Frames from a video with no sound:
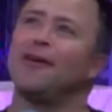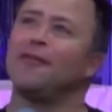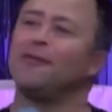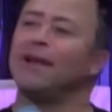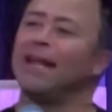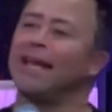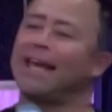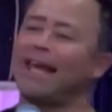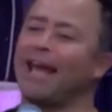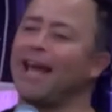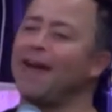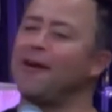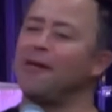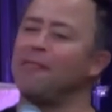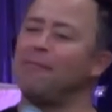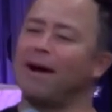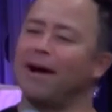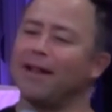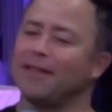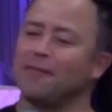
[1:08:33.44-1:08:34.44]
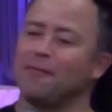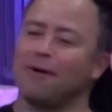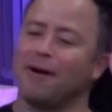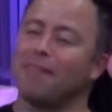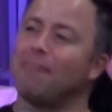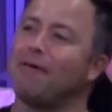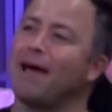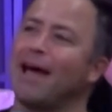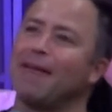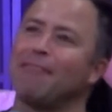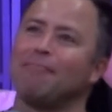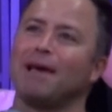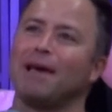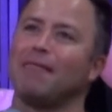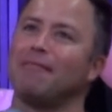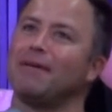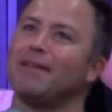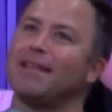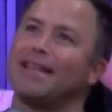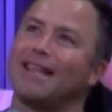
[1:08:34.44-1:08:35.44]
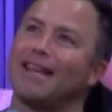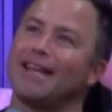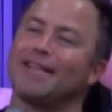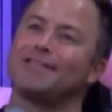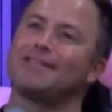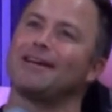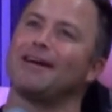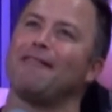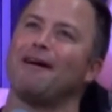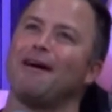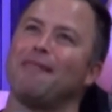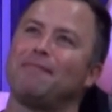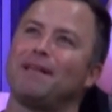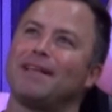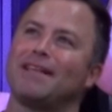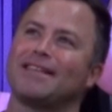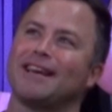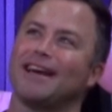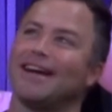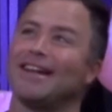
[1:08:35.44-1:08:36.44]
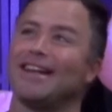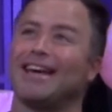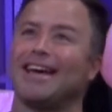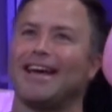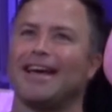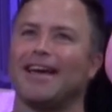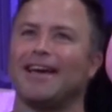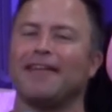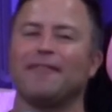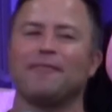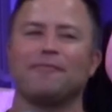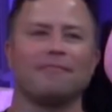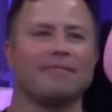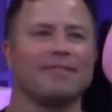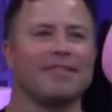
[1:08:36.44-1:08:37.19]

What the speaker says: really care about the one band member that didn't show up that Sunday.